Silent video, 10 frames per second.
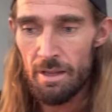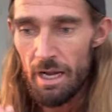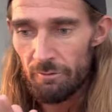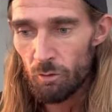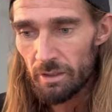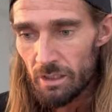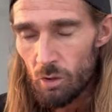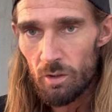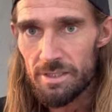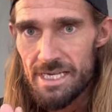I've only
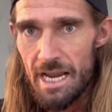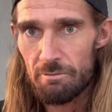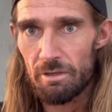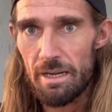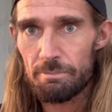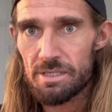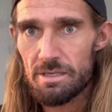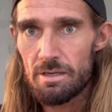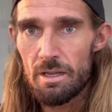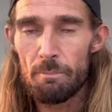got 10 reps,
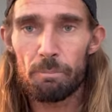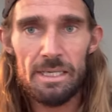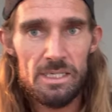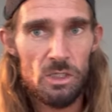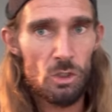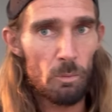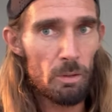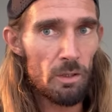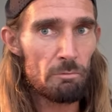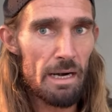but it's
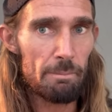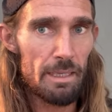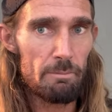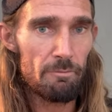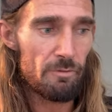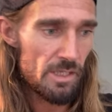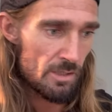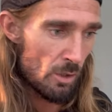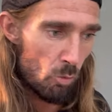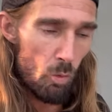double the rep length.
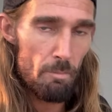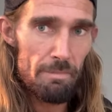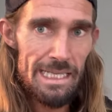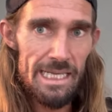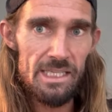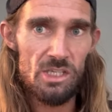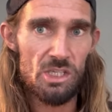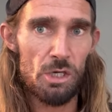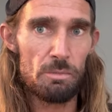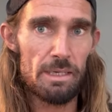Not 1 minute, it's
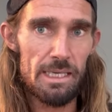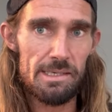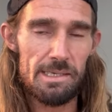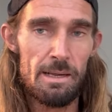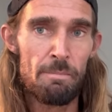2 minutes.